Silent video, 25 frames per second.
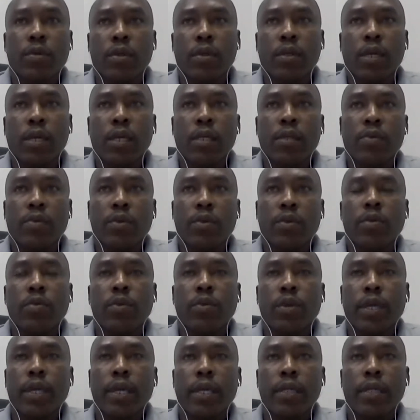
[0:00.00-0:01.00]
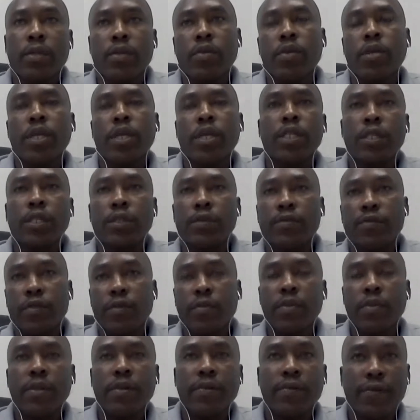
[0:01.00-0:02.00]
as we get donations
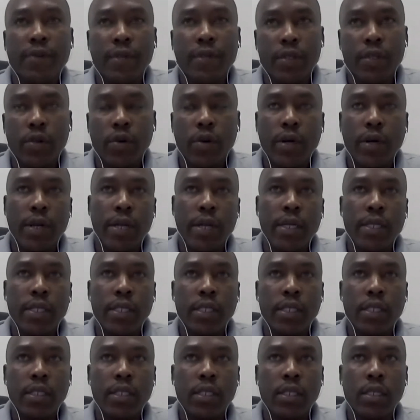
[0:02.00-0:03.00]
from different organizations,